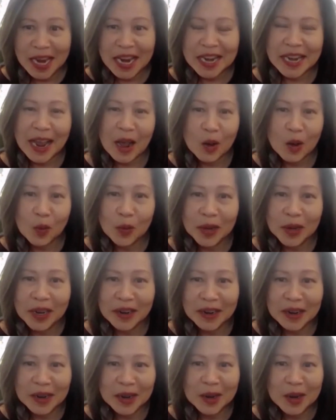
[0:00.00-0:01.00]
Now
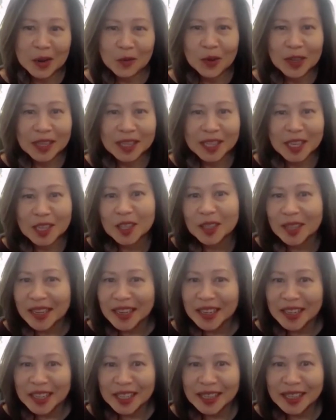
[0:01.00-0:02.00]
we are,
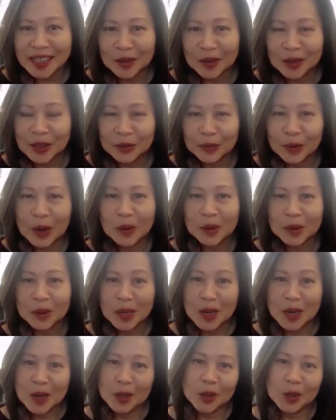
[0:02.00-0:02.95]
16 years down the road.